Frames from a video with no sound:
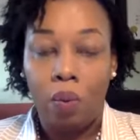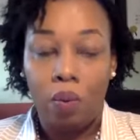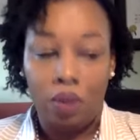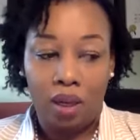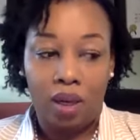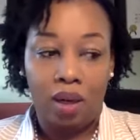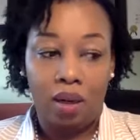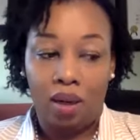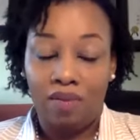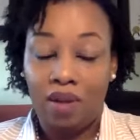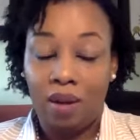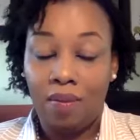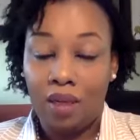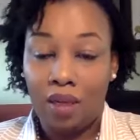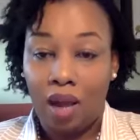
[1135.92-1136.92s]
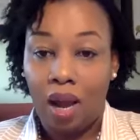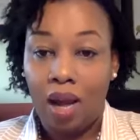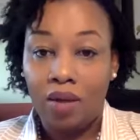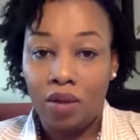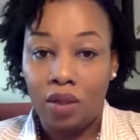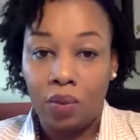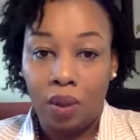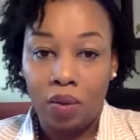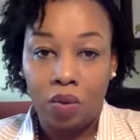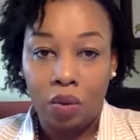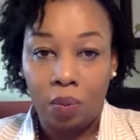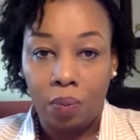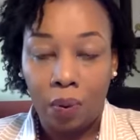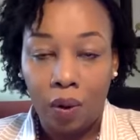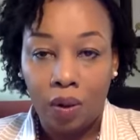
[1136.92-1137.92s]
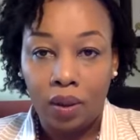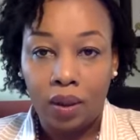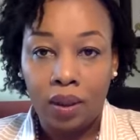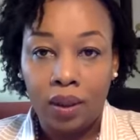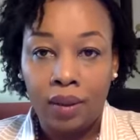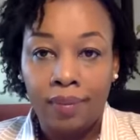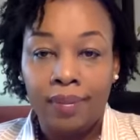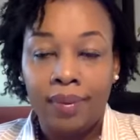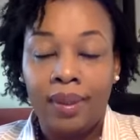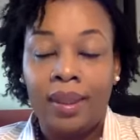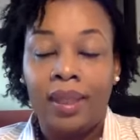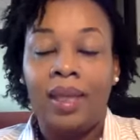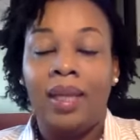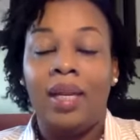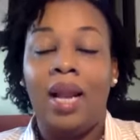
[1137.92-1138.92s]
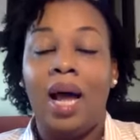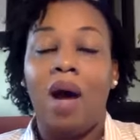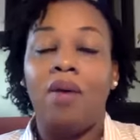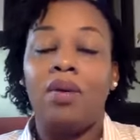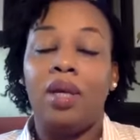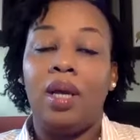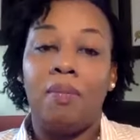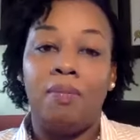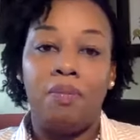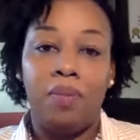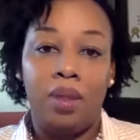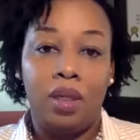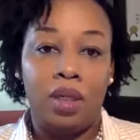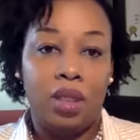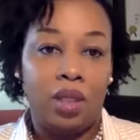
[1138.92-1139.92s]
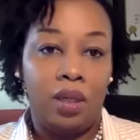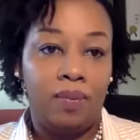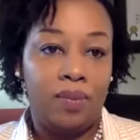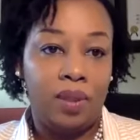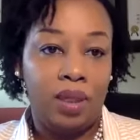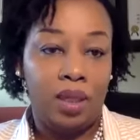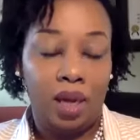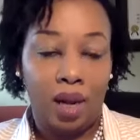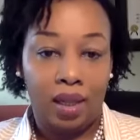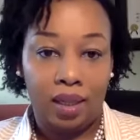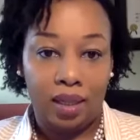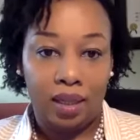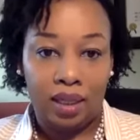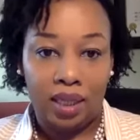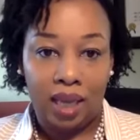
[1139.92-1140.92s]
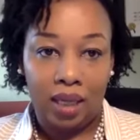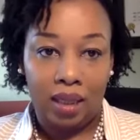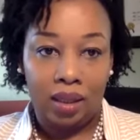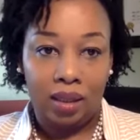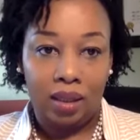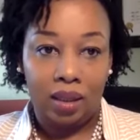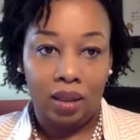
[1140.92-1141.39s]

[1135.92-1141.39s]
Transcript: They give them an address where to report. Now they are being shipped in another state,